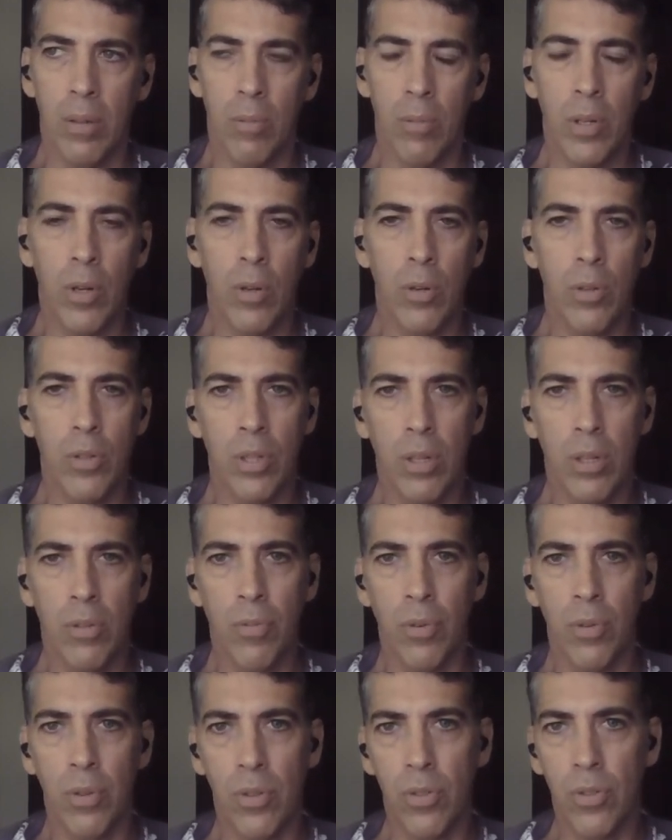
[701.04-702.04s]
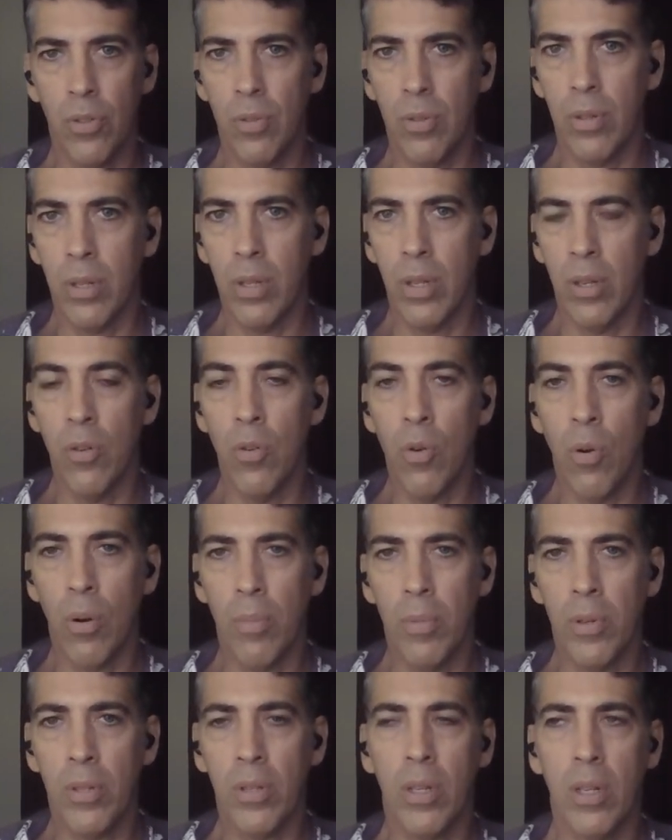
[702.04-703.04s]
rehearsing for this
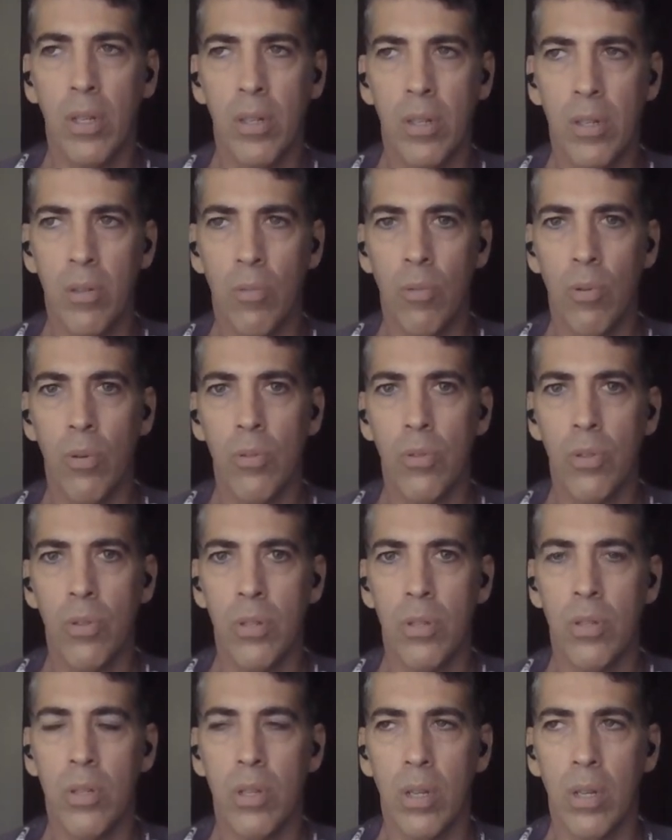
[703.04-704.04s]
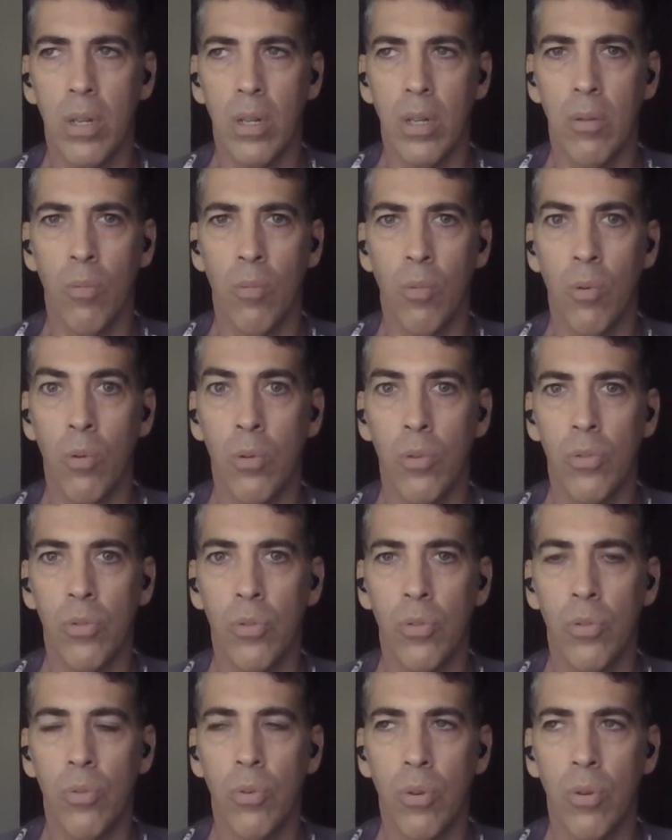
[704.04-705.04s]
enormous Guns N' Roses world
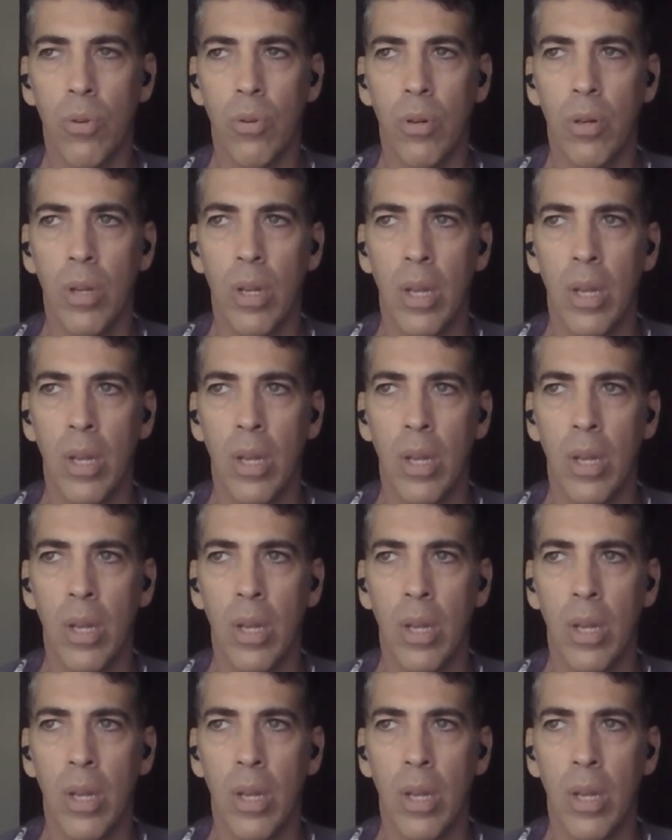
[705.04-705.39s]
tour,